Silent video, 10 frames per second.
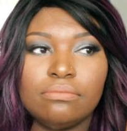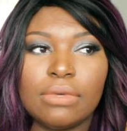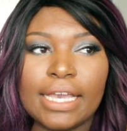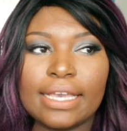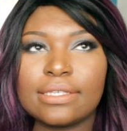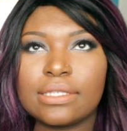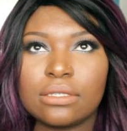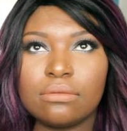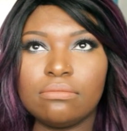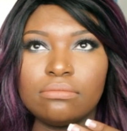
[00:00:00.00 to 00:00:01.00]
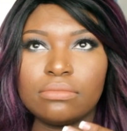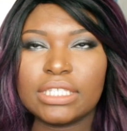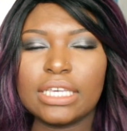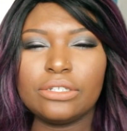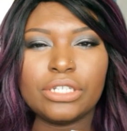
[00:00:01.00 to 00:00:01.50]
I guess,
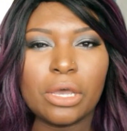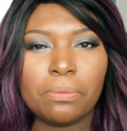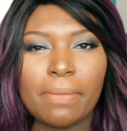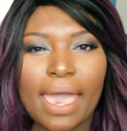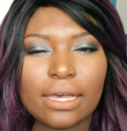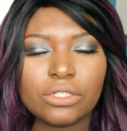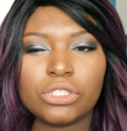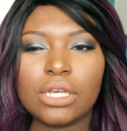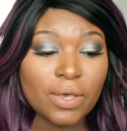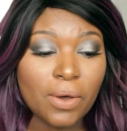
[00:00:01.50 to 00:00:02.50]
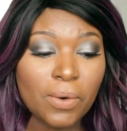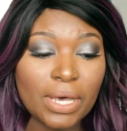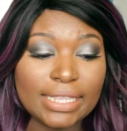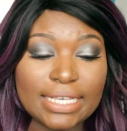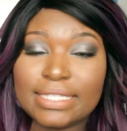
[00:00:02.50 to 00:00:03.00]
skin tone match. So
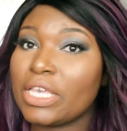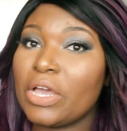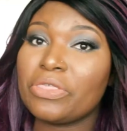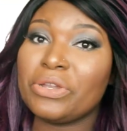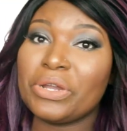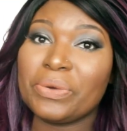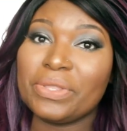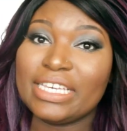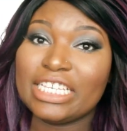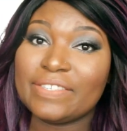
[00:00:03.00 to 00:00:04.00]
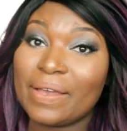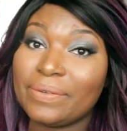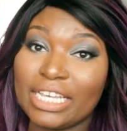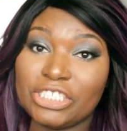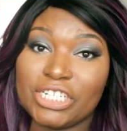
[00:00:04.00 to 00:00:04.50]
let's go through these
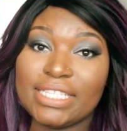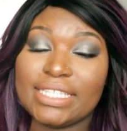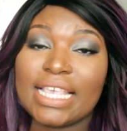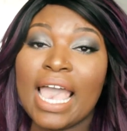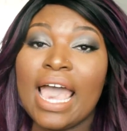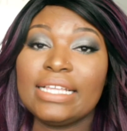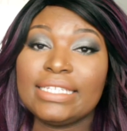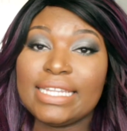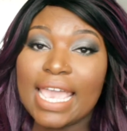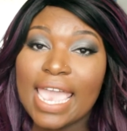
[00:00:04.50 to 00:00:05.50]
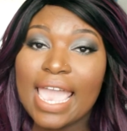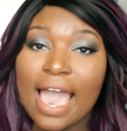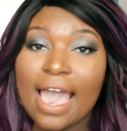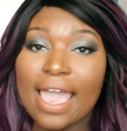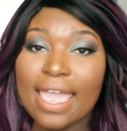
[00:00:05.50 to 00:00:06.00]
foundations. Today
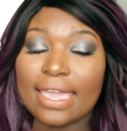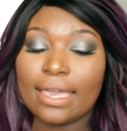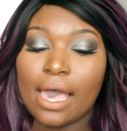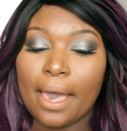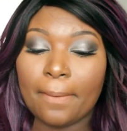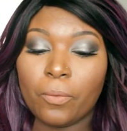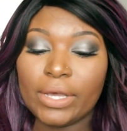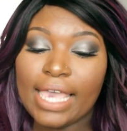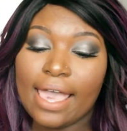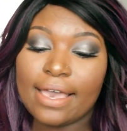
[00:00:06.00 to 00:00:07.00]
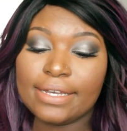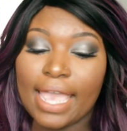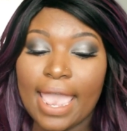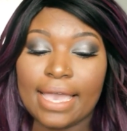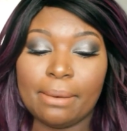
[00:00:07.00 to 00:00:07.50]
I went ahead
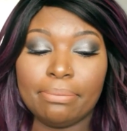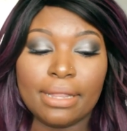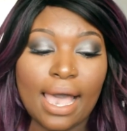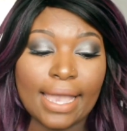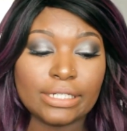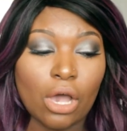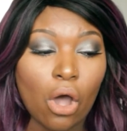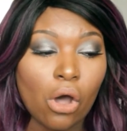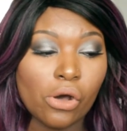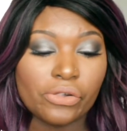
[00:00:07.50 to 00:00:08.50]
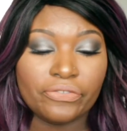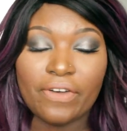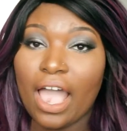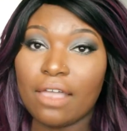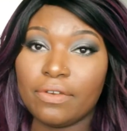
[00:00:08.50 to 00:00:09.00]
and applied all
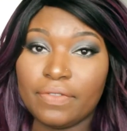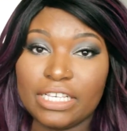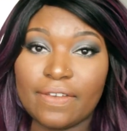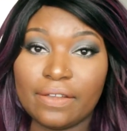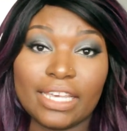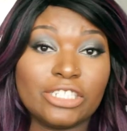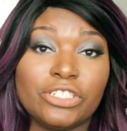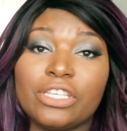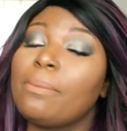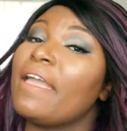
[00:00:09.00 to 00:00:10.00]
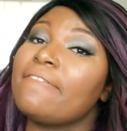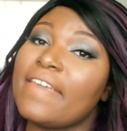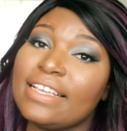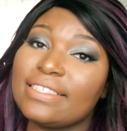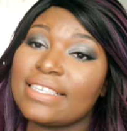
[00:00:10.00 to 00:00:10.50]
5 of these foundations on my
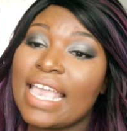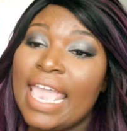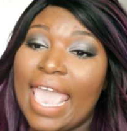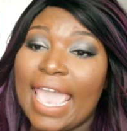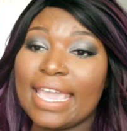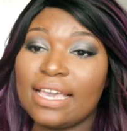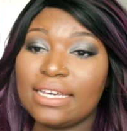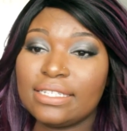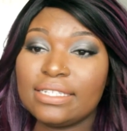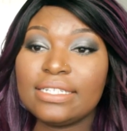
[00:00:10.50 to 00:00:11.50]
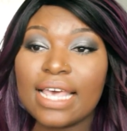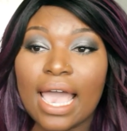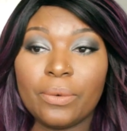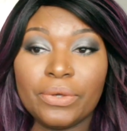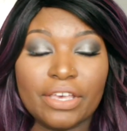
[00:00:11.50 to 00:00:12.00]
face, and
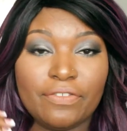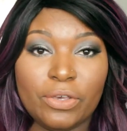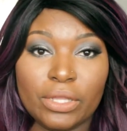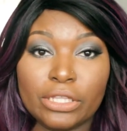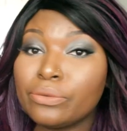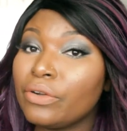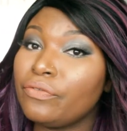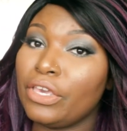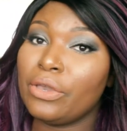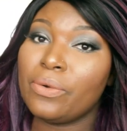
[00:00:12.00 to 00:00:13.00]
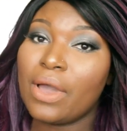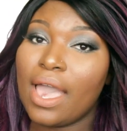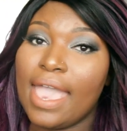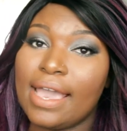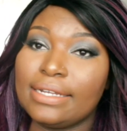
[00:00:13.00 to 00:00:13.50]
I will give you a little review
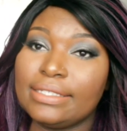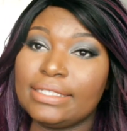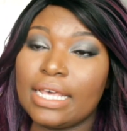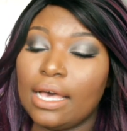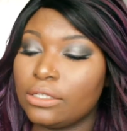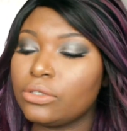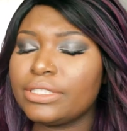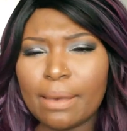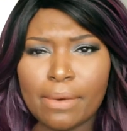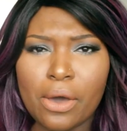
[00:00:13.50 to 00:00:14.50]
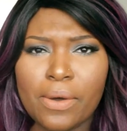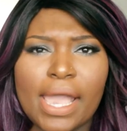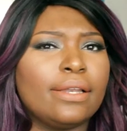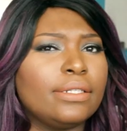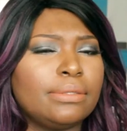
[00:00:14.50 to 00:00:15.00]
and a little demo
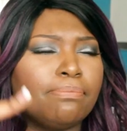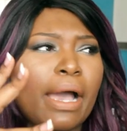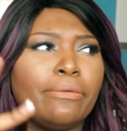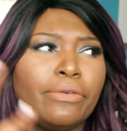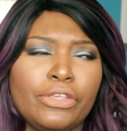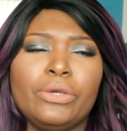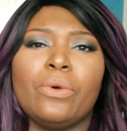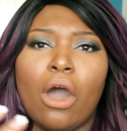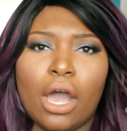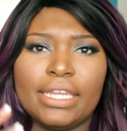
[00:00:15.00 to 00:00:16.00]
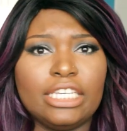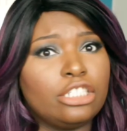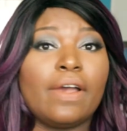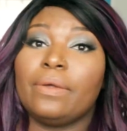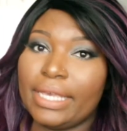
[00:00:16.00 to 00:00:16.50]
and my review on each
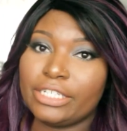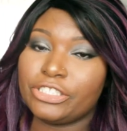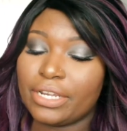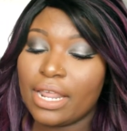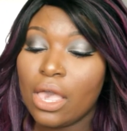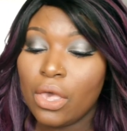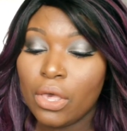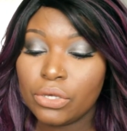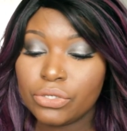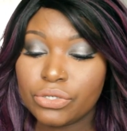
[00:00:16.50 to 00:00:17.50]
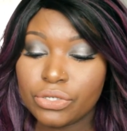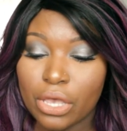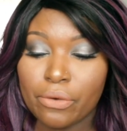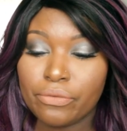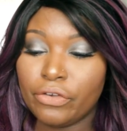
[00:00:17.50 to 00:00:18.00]
foundation.
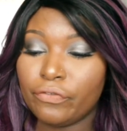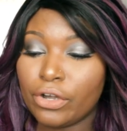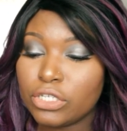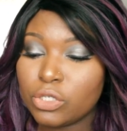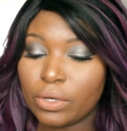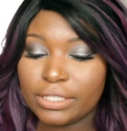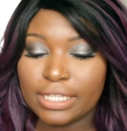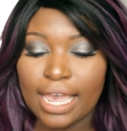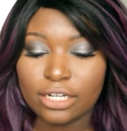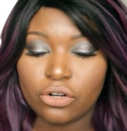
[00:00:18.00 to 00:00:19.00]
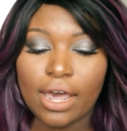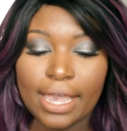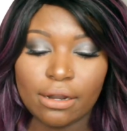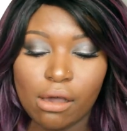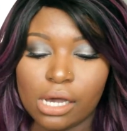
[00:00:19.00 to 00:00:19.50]
So the first one that I
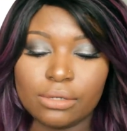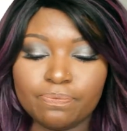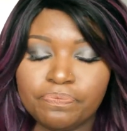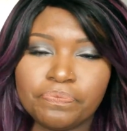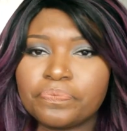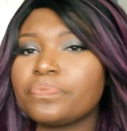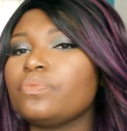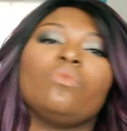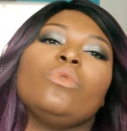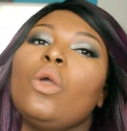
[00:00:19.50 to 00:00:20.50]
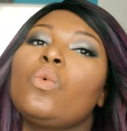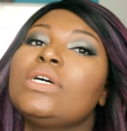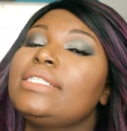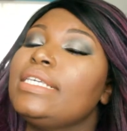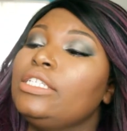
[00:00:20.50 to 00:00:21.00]
tried on
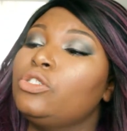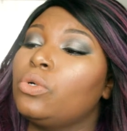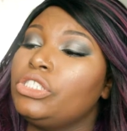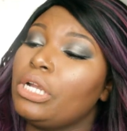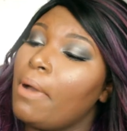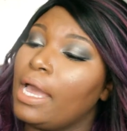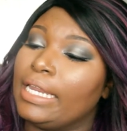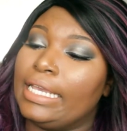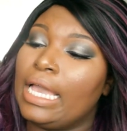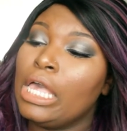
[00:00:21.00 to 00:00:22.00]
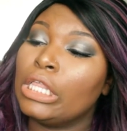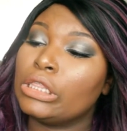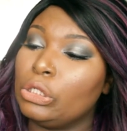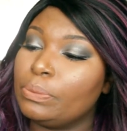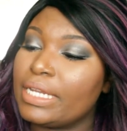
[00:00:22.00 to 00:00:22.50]
was the Giorgio Armani
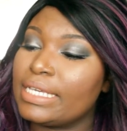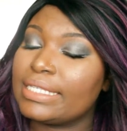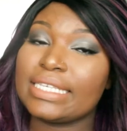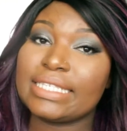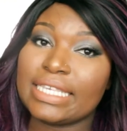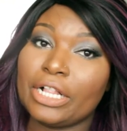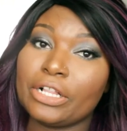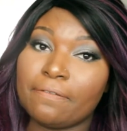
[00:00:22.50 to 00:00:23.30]
Luminous Silk